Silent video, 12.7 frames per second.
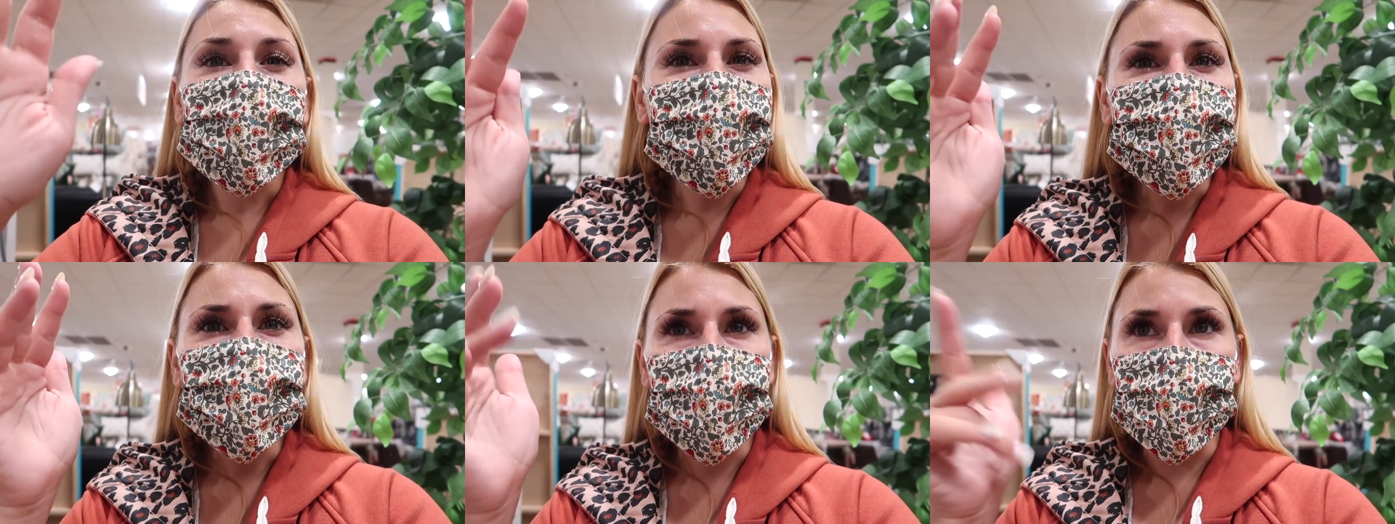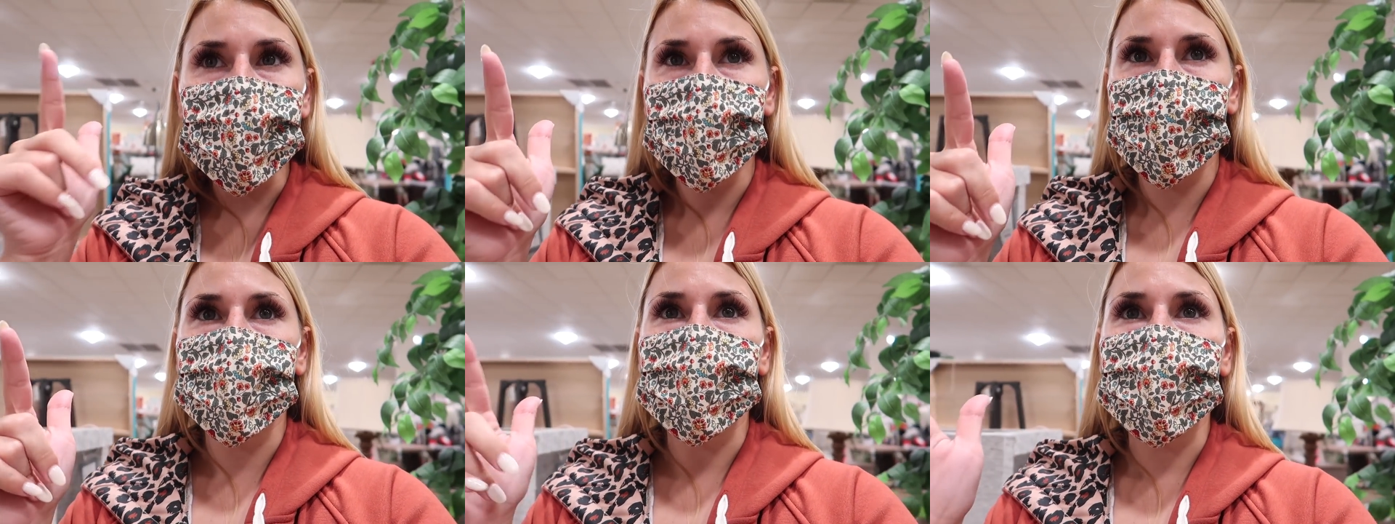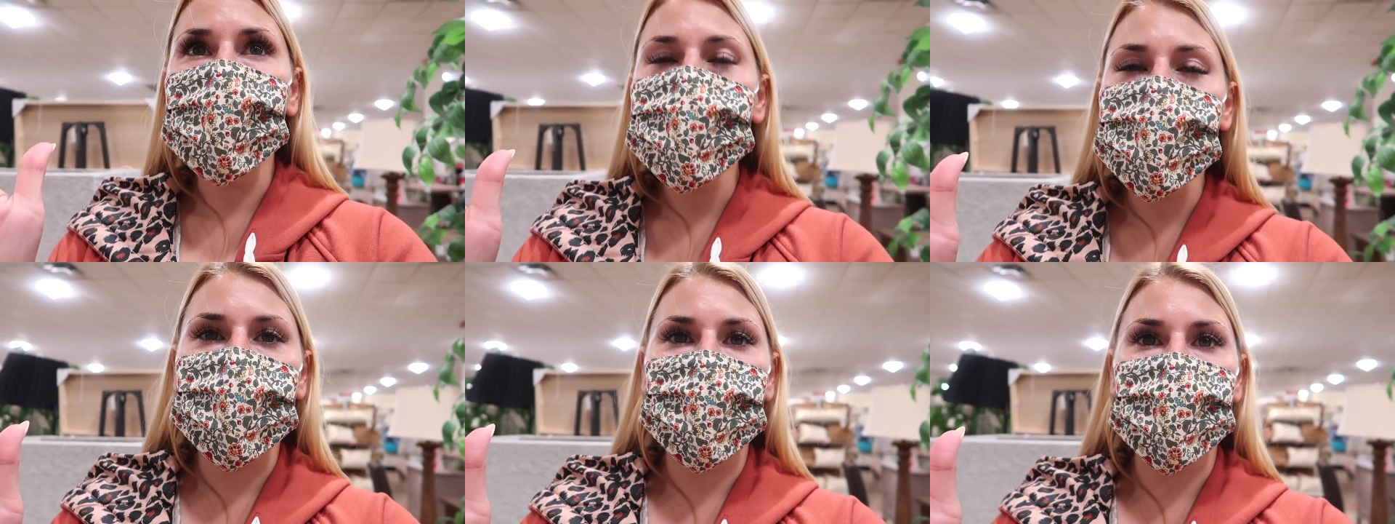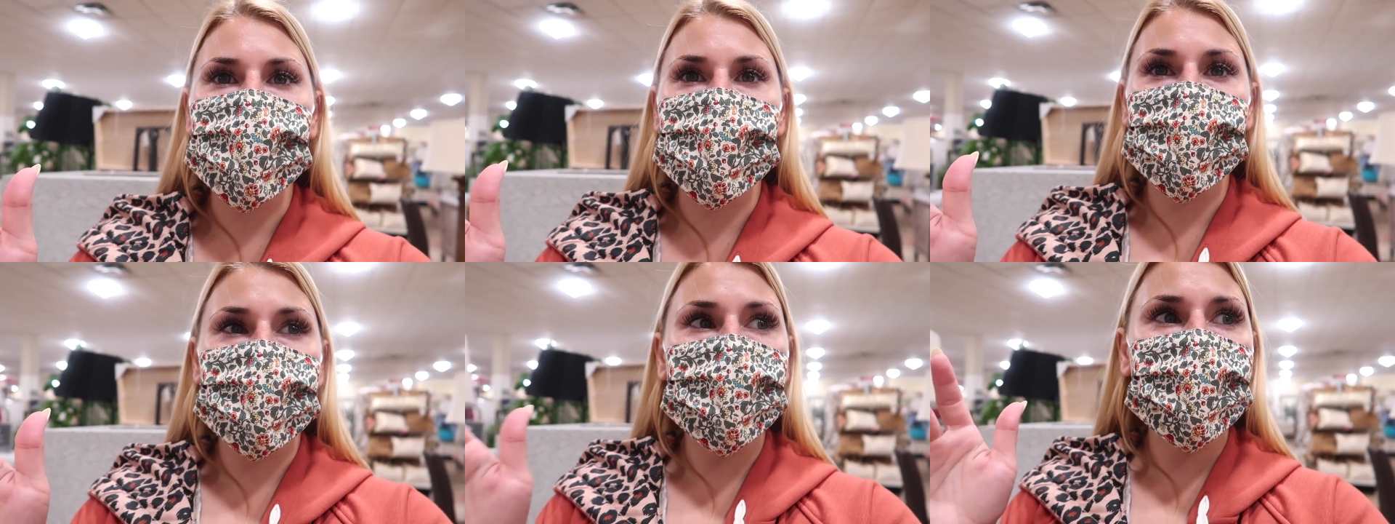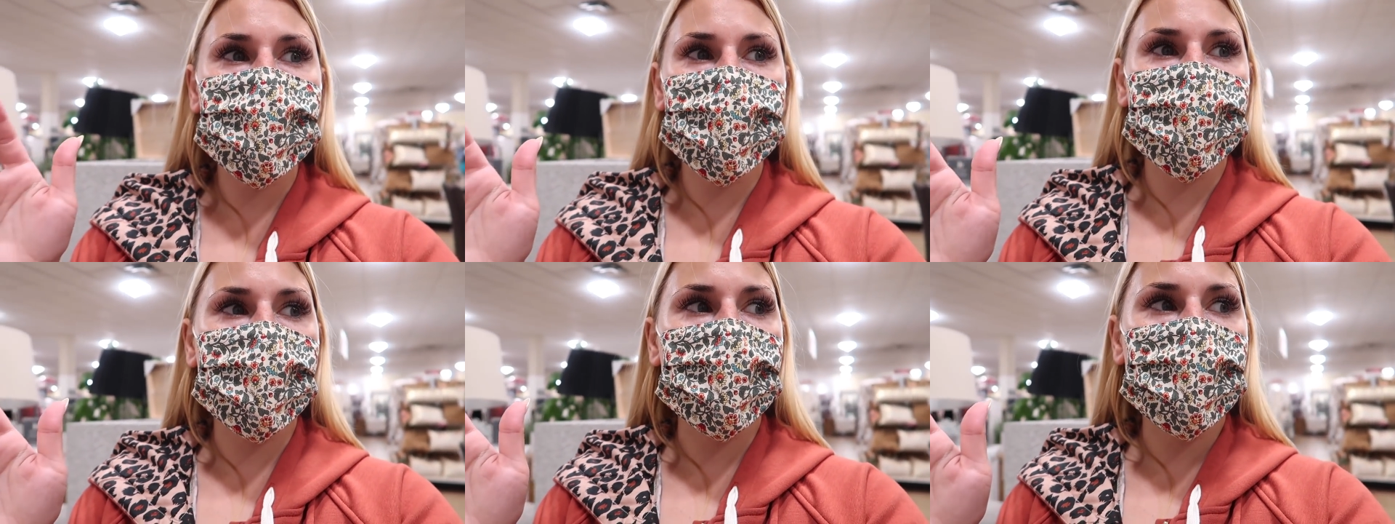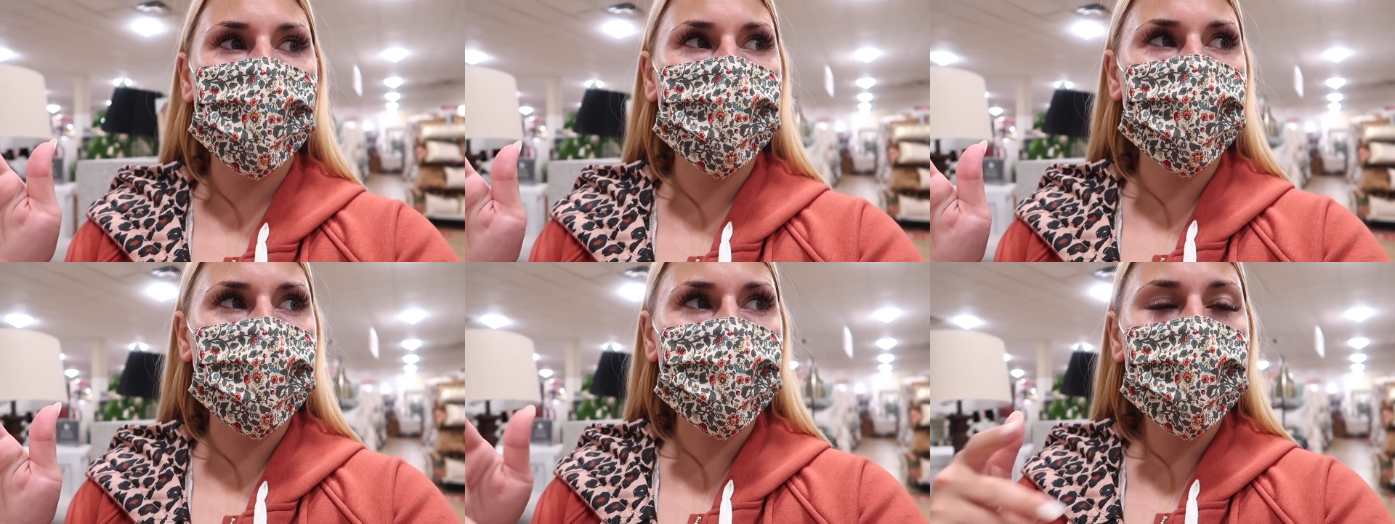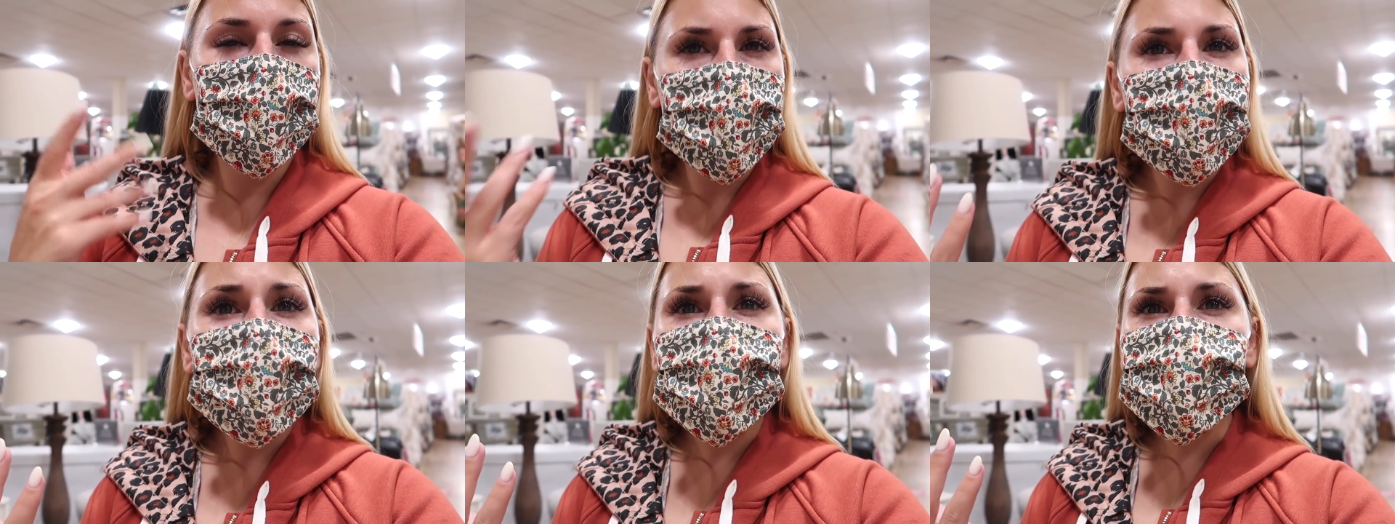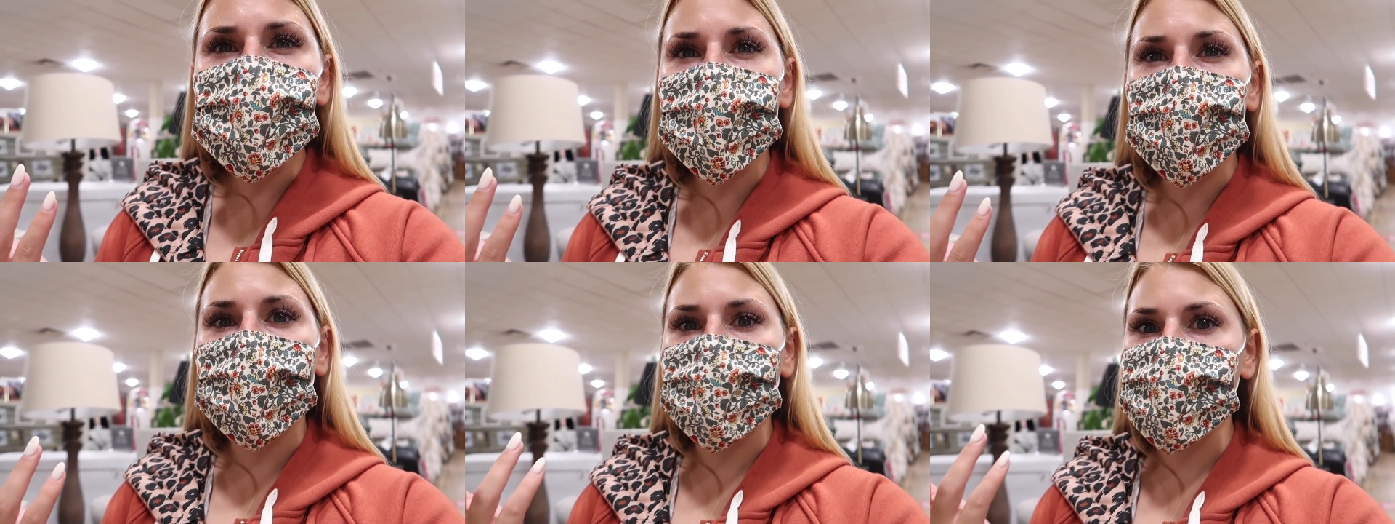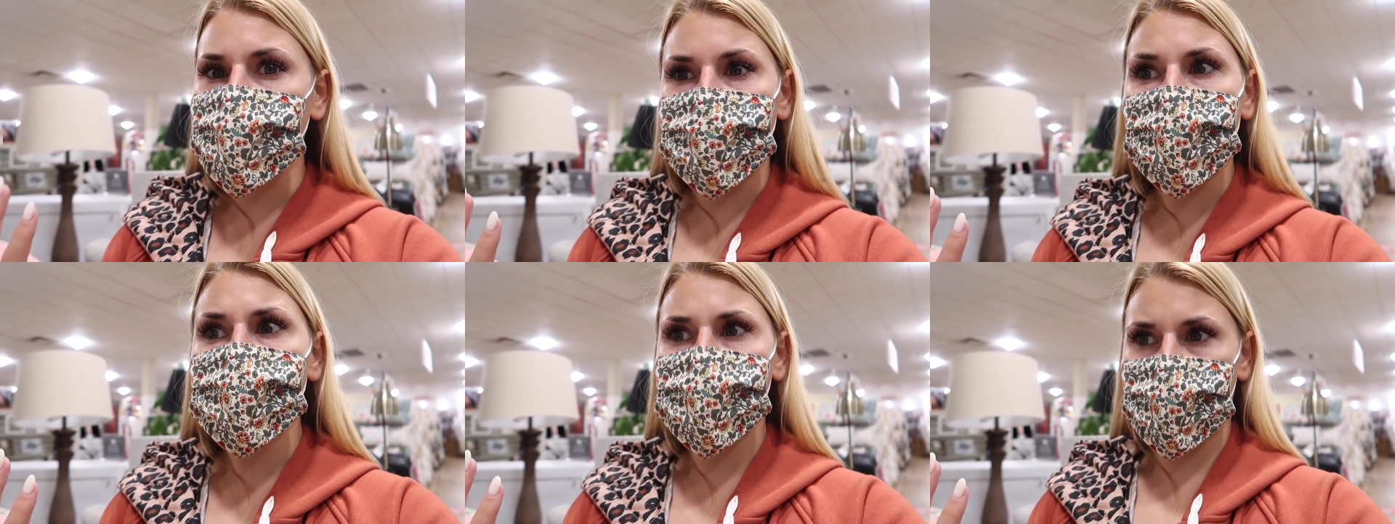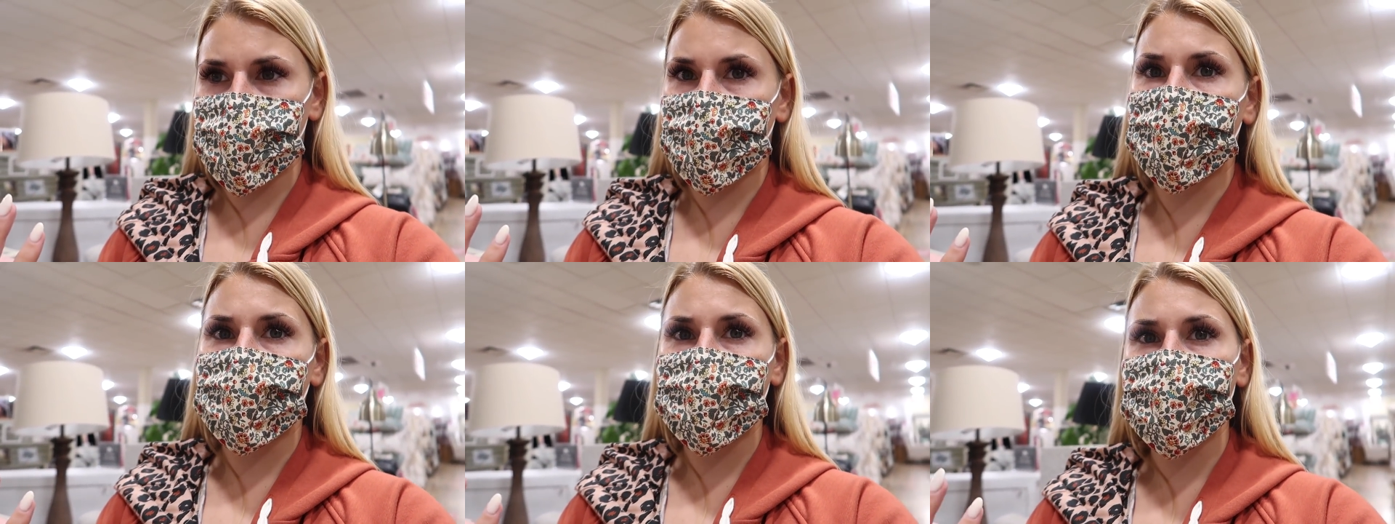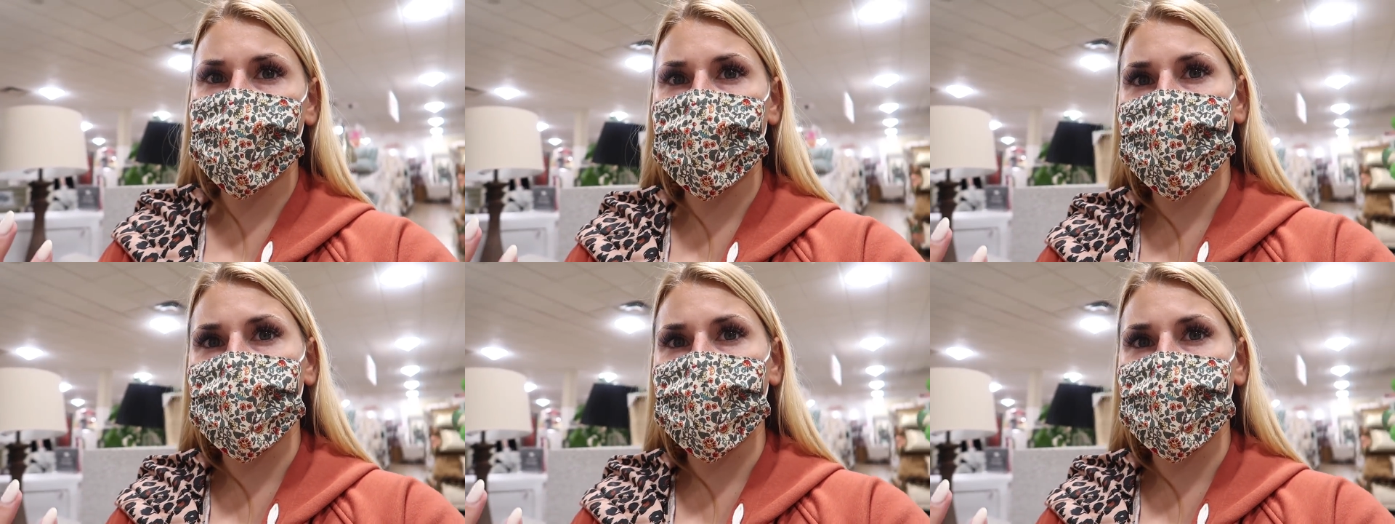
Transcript: I like the look of it, but last night I was just thinking about how like, what happens if you like spill something on it?